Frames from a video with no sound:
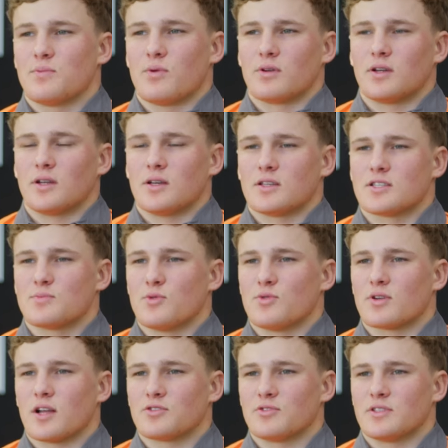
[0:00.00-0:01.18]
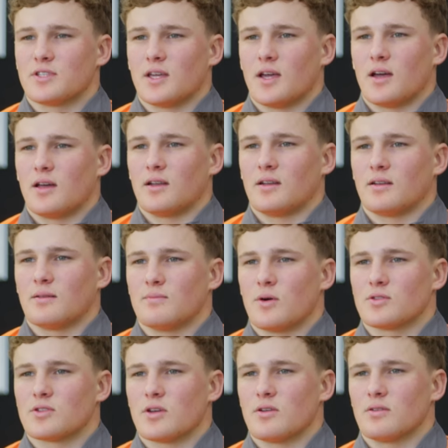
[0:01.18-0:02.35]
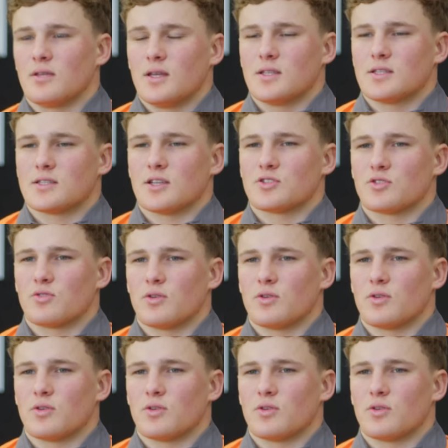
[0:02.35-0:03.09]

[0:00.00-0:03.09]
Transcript: born in a small country town, Monto, in central